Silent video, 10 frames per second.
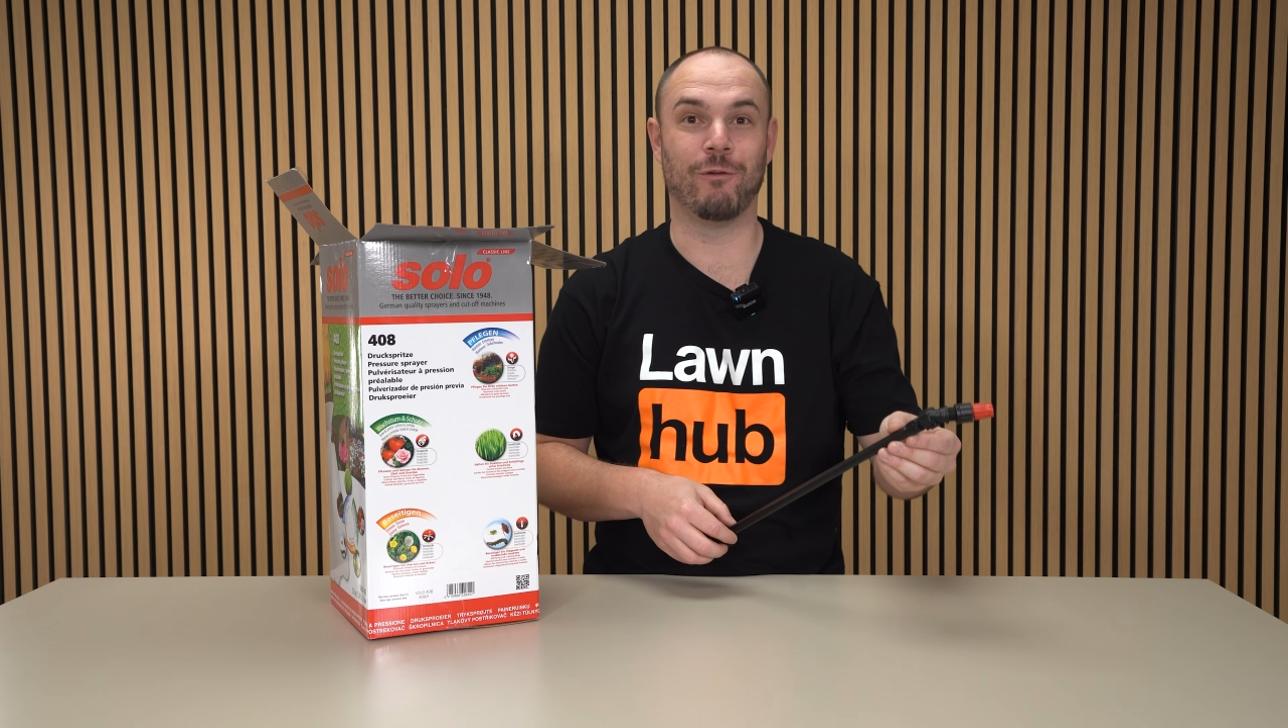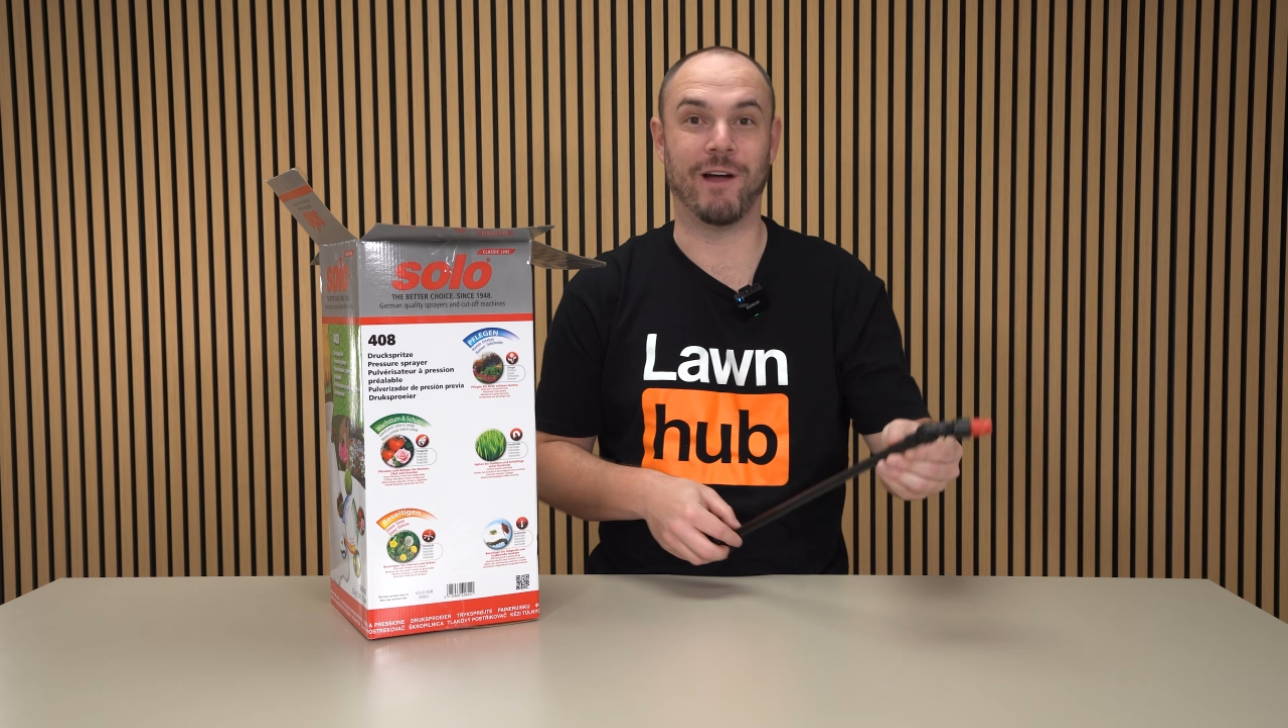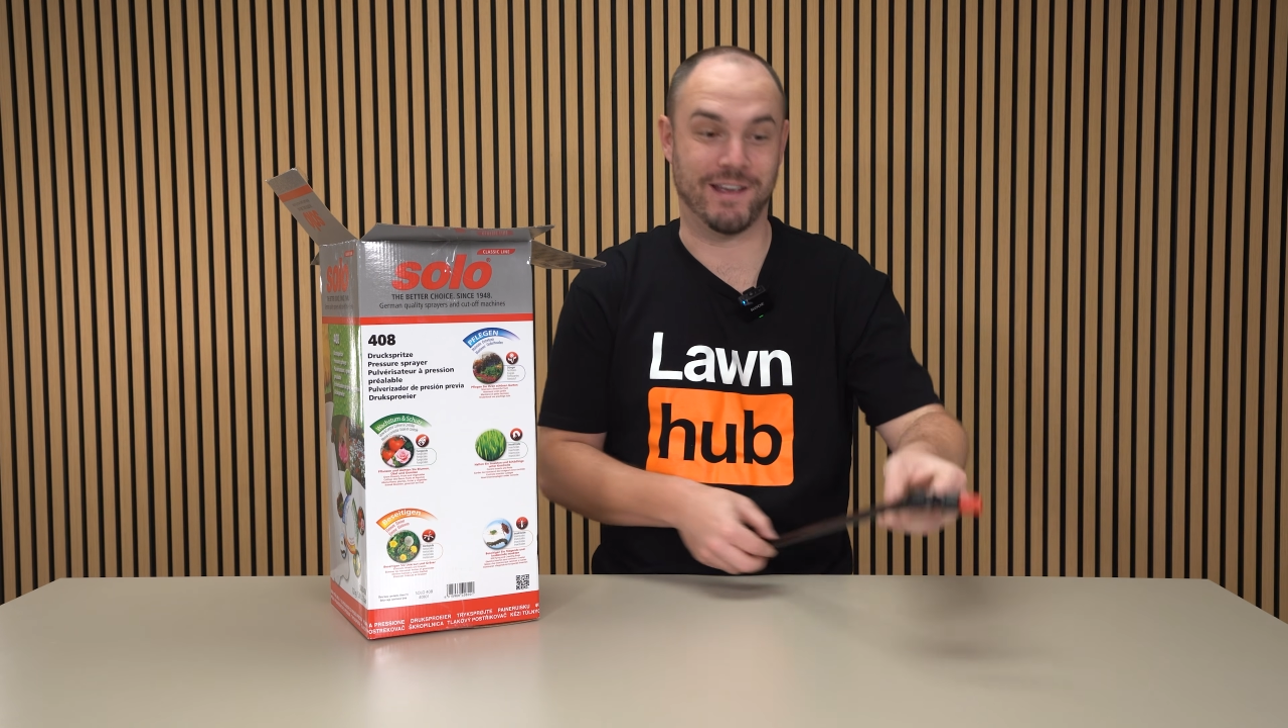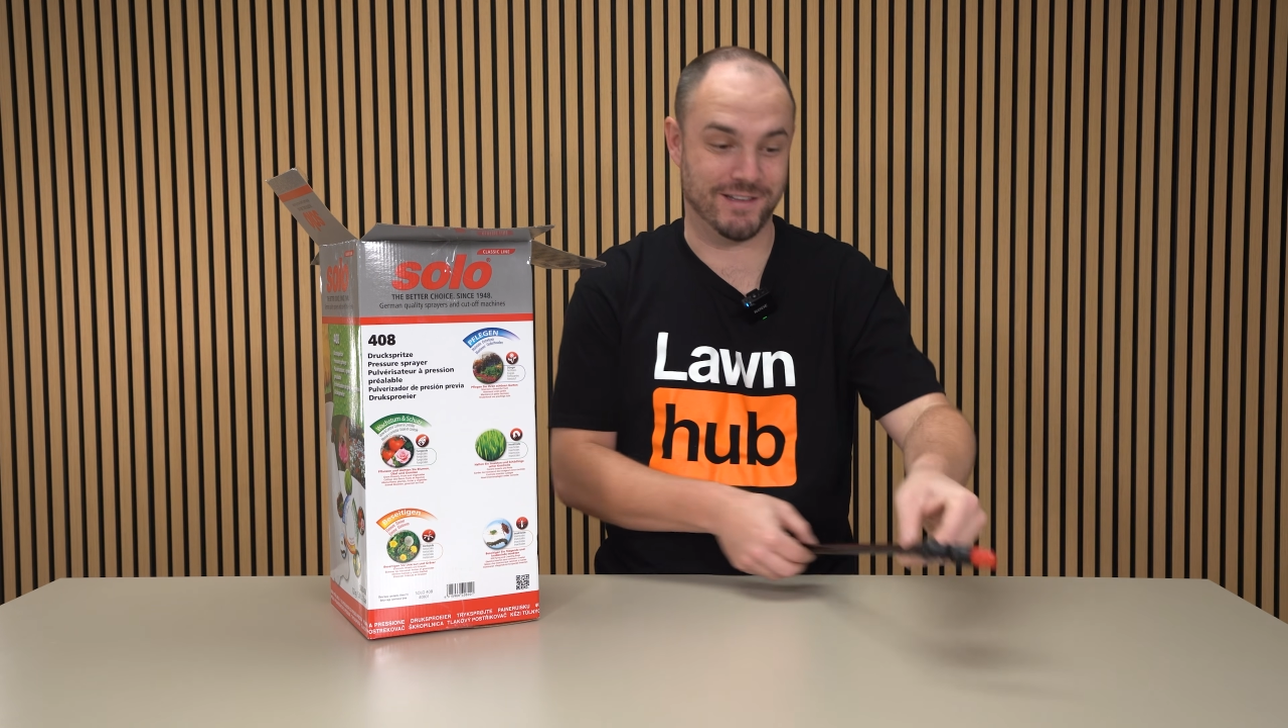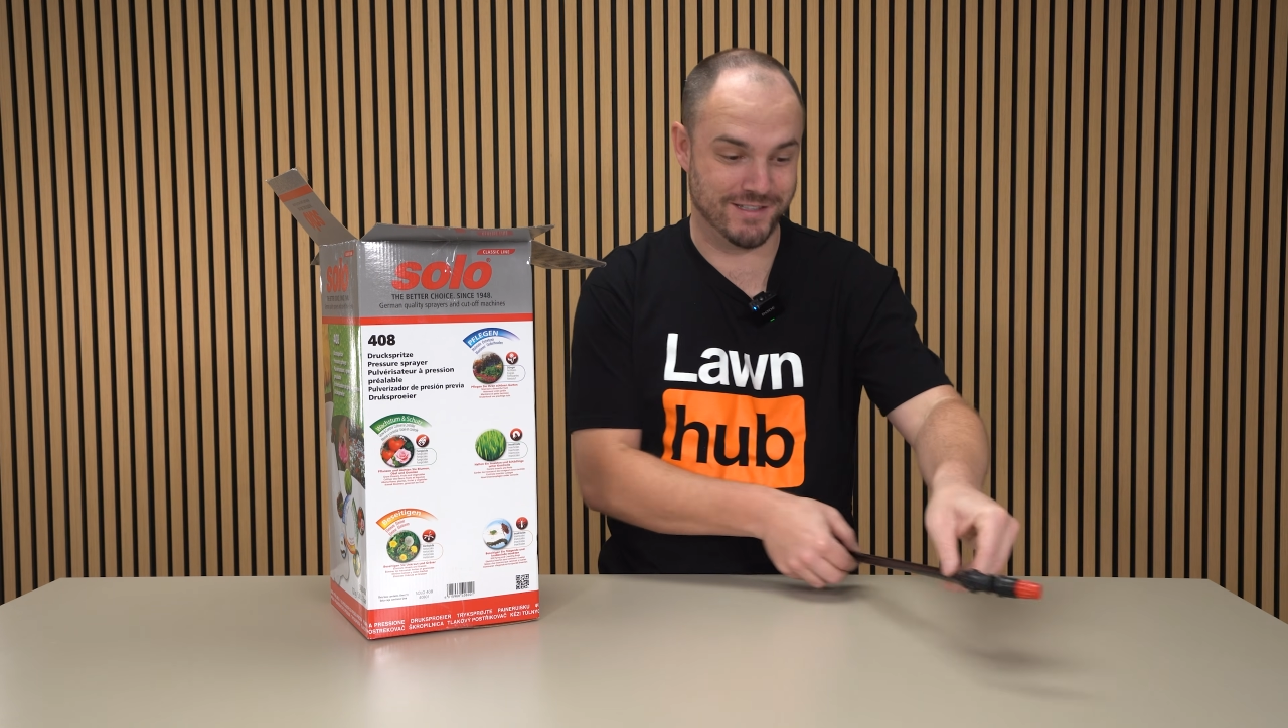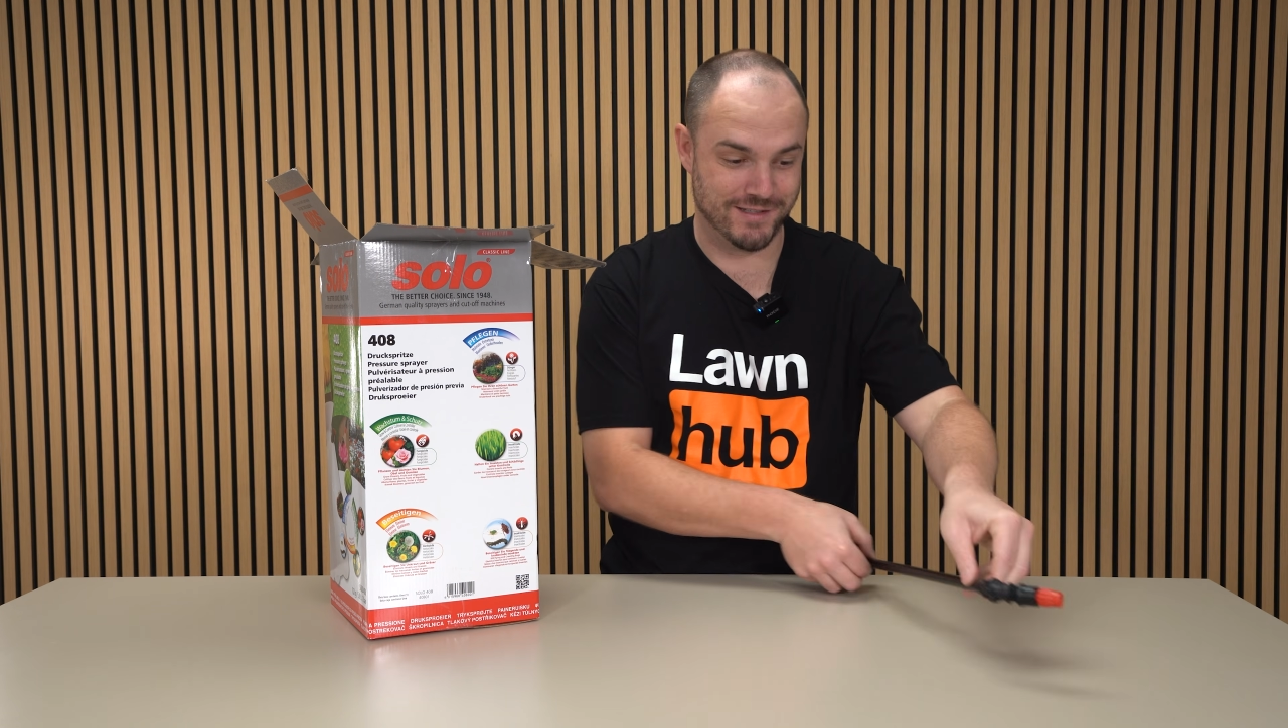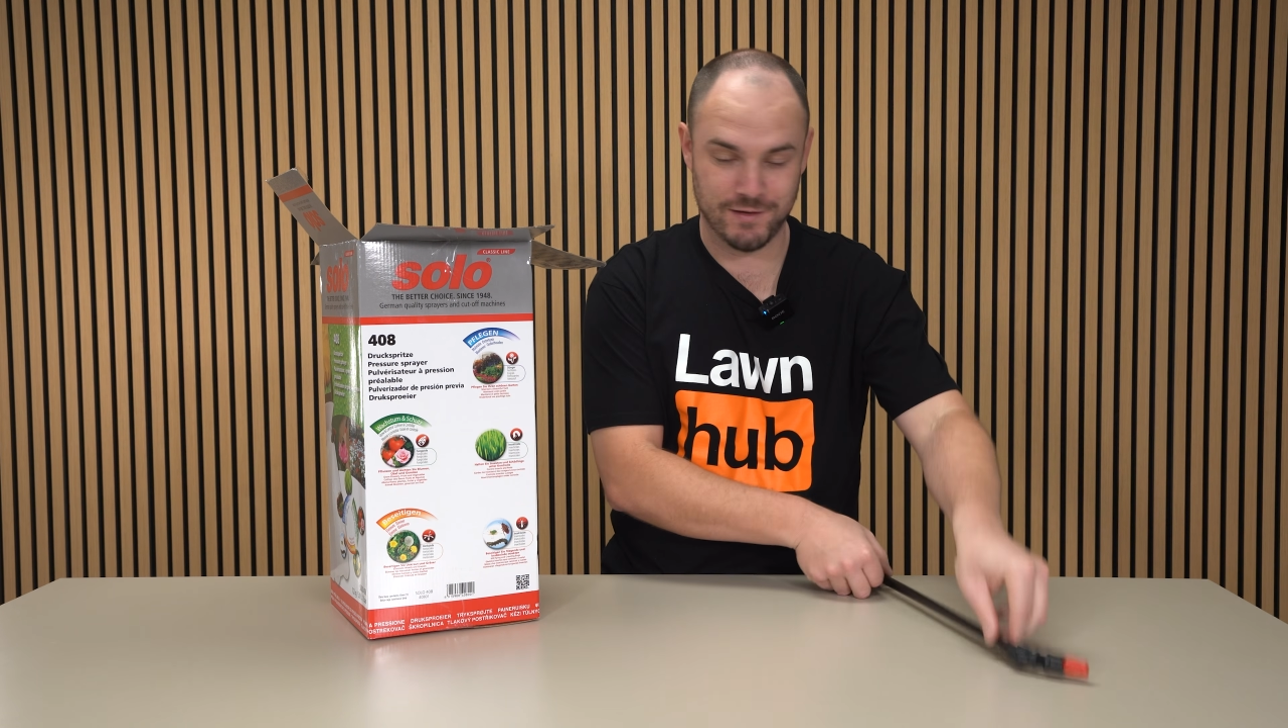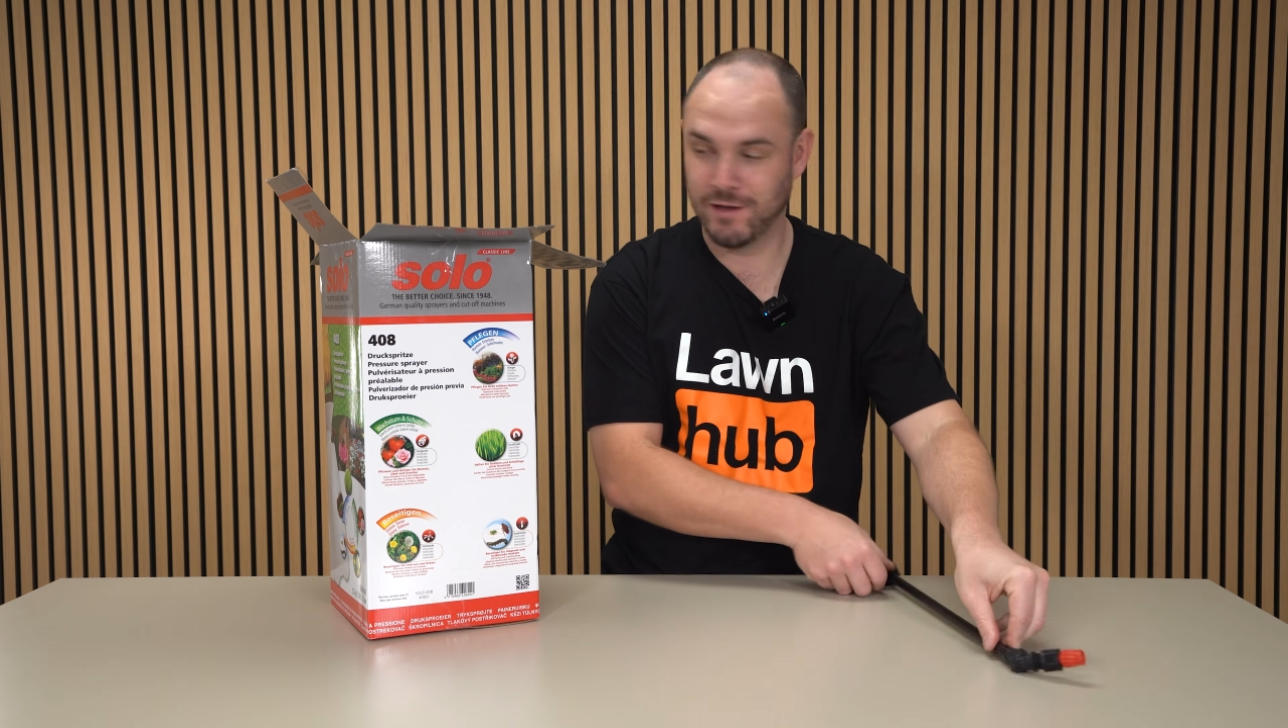race.